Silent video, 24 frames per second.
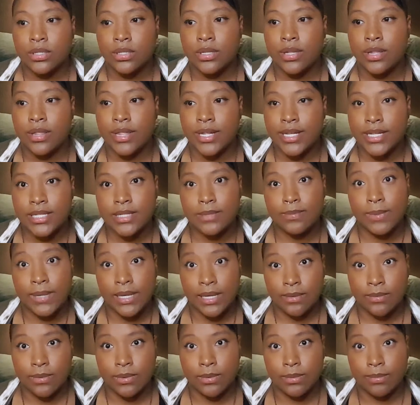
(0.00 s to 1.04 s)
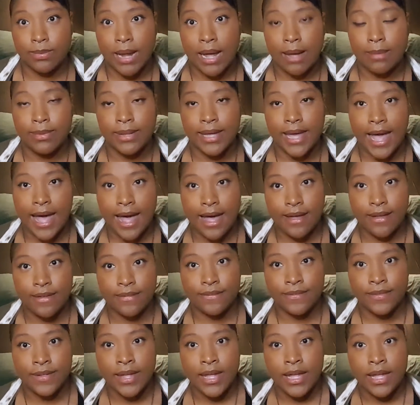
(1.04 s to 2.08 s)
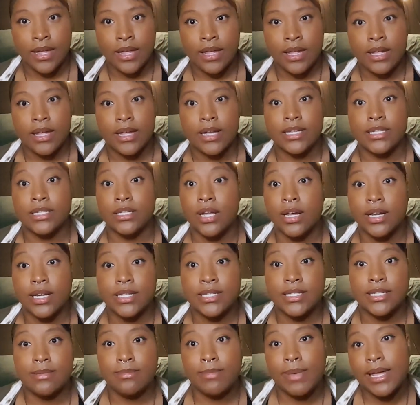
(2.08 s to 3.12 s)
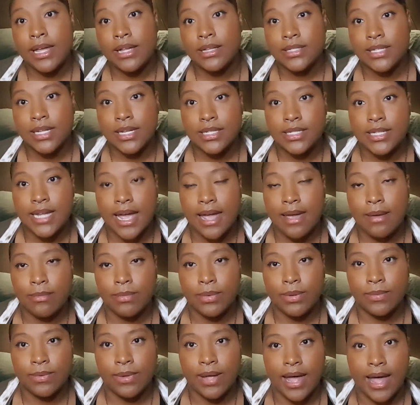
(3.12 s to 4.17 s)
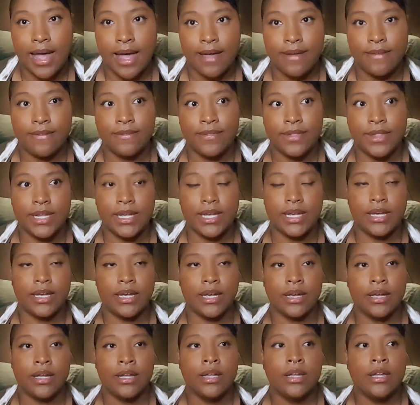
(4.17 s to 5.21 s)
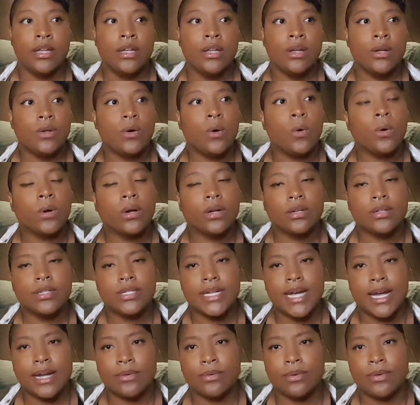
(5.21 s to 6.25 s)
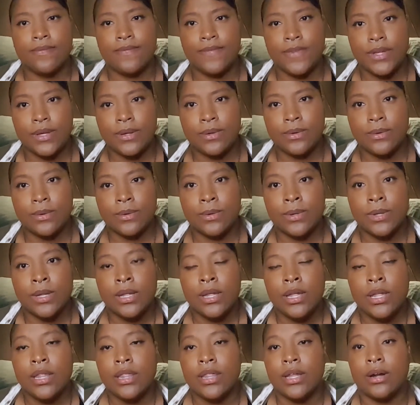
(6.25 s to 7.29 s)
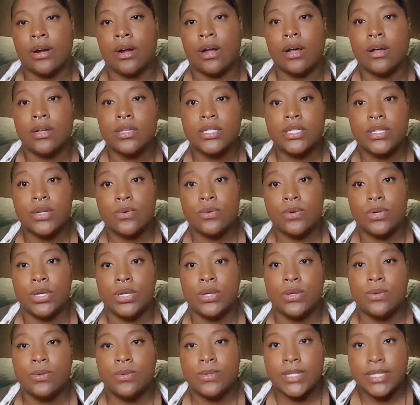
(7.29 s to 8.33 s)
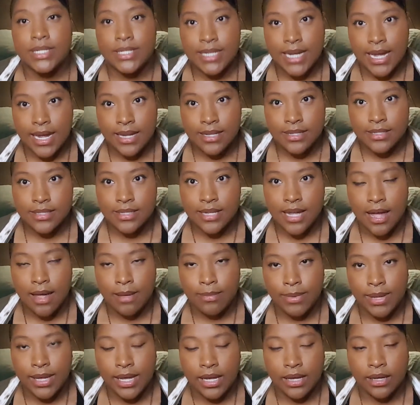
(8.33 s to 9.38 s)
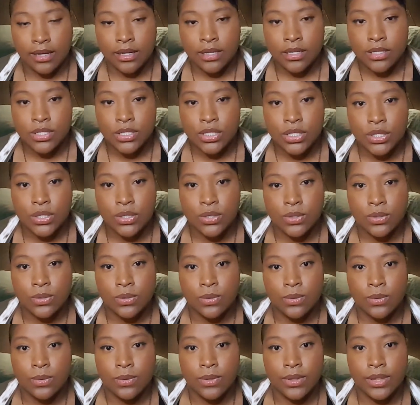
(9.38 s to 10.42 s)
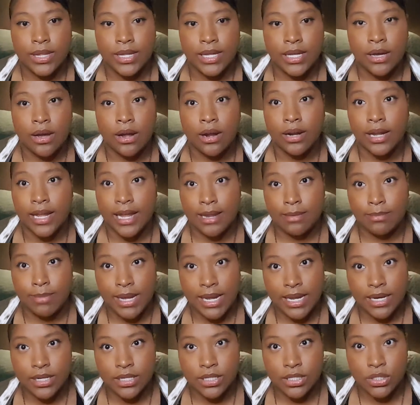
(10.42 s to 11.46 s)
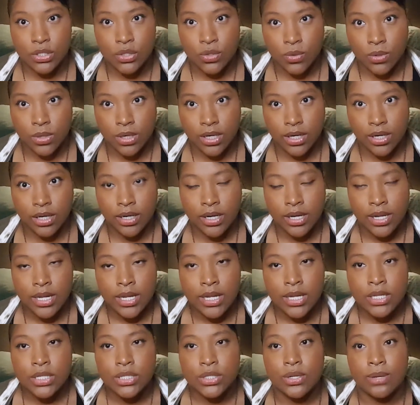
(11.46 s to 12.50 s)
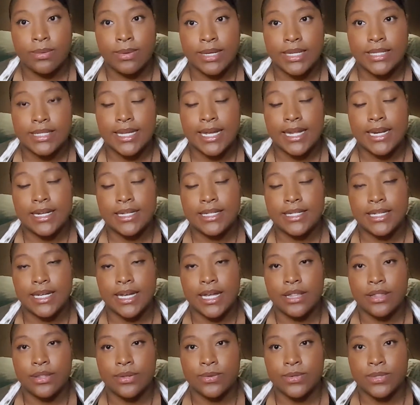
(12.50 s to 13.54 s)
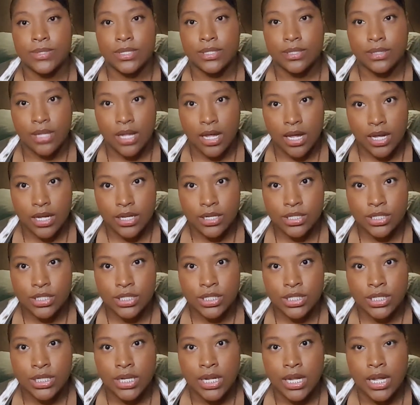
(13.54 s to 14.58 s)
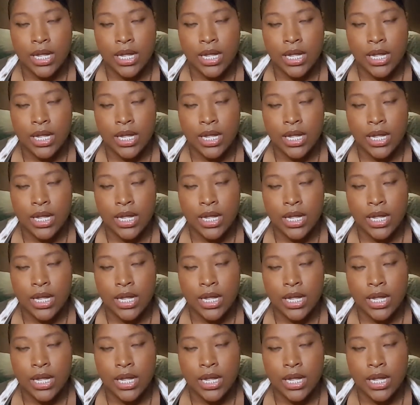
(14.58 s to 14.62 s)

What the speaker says: this week we will probably have, as long as the mail's on time, we will have the Oracle deck review. There are also new designs coming to the Arcane Panda store, so I'm excited to get those launched.